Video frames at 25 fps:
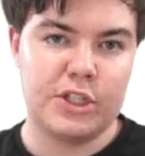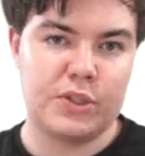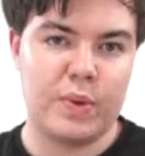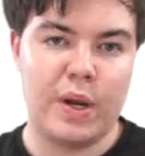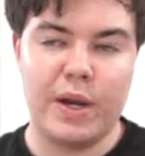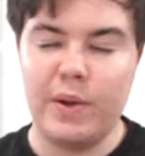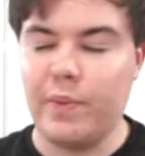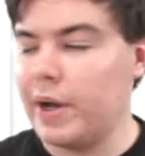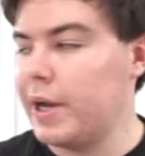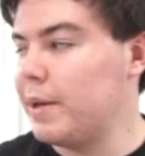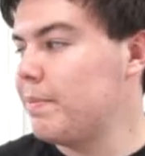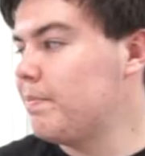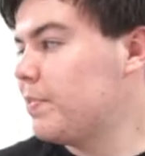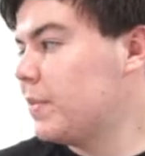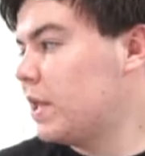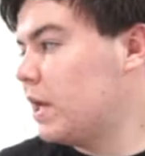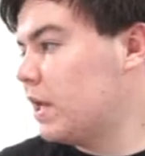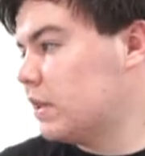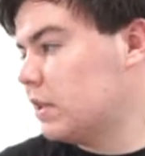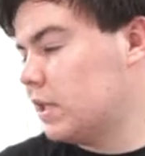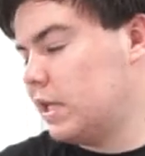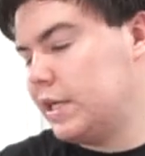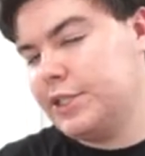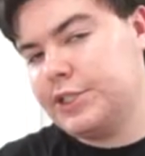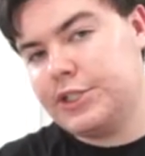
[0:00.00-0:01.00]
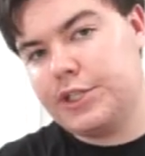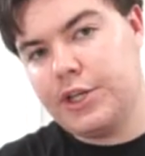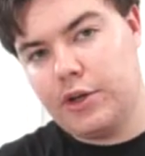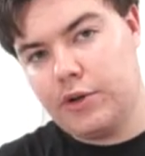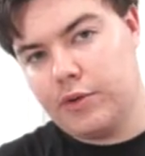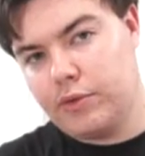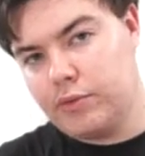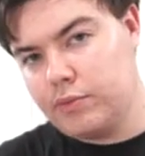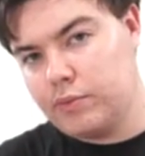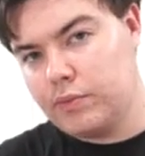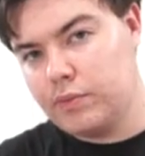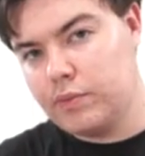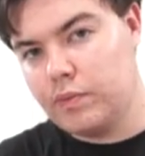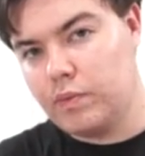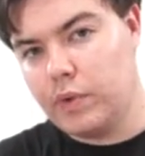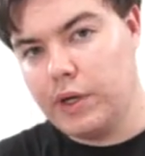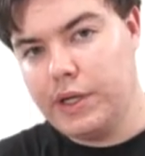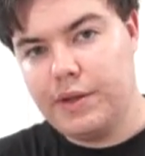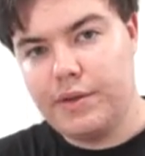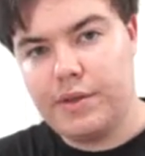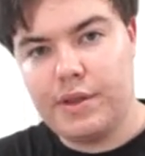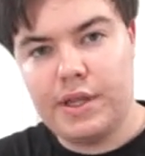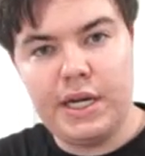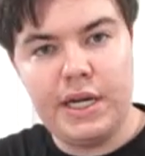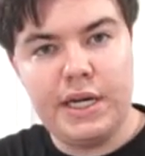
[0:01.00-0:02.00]
So anyway, let us know
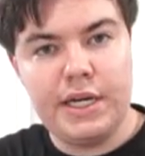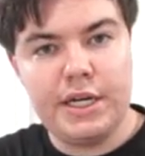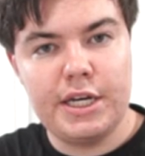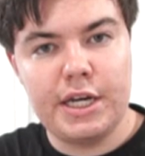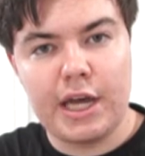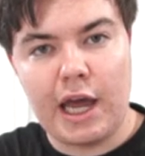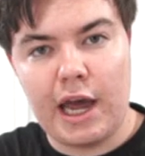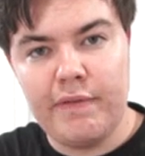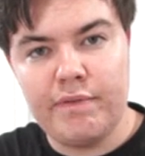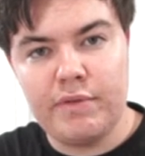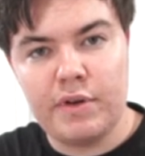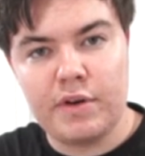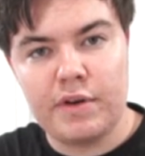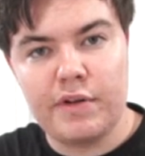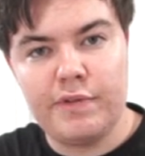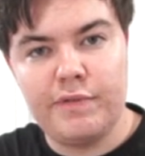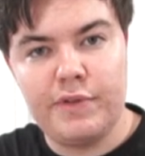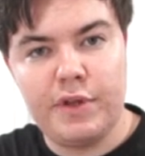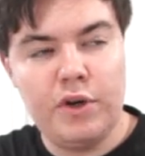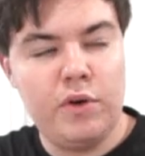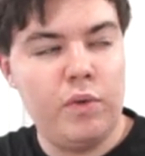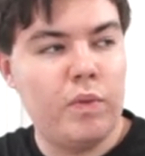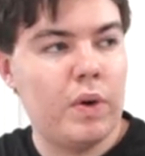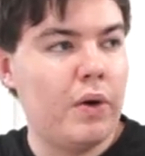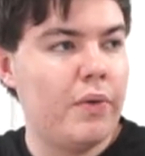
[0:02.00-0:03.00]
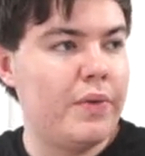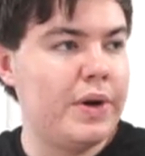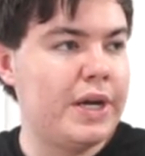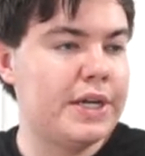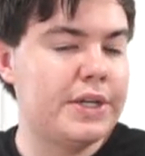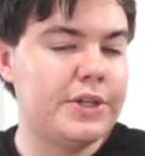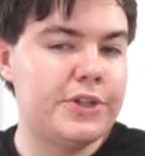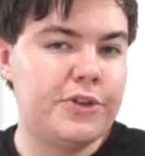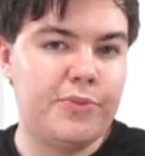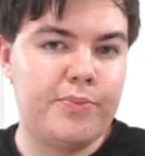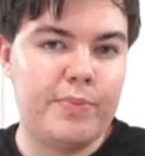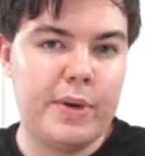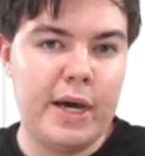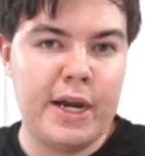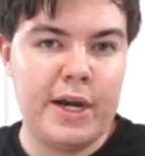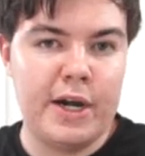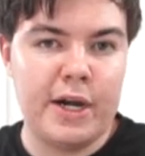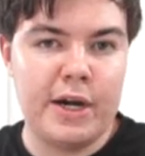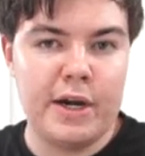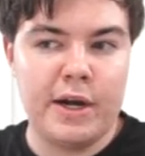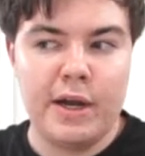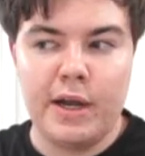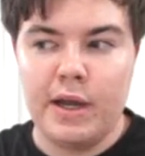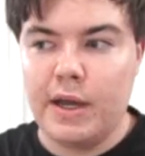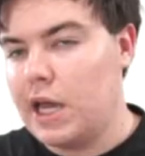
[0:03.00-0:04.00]
what you think of the review, what we can do
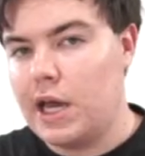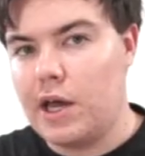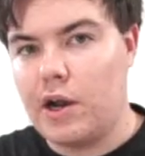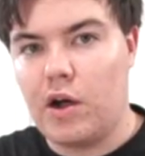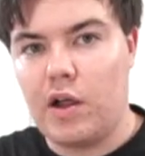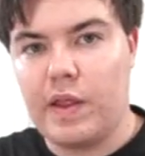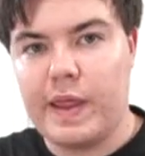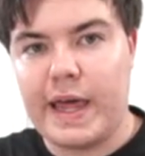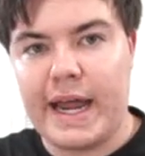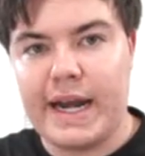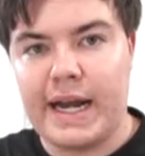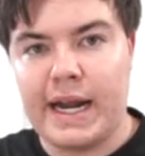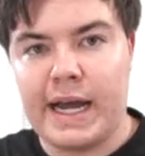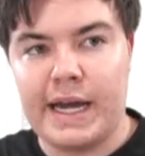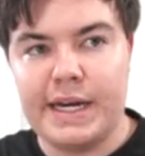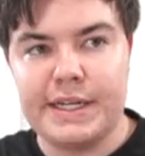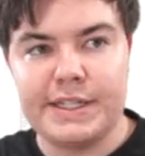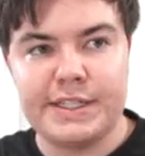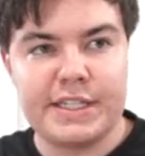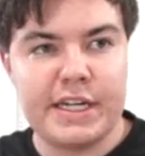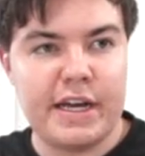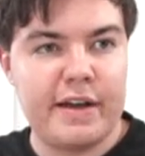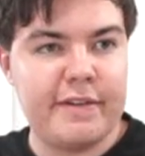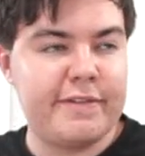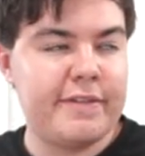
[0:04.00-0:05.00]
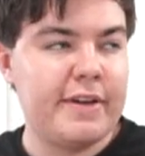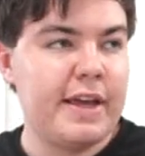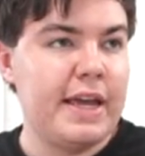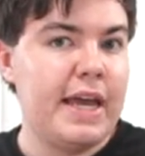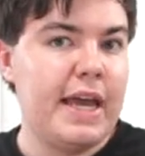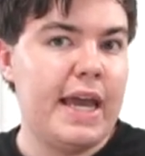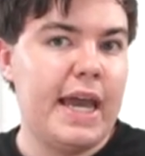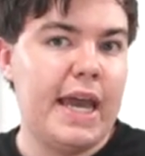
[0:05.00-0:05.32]
better, and all that kind of stuff.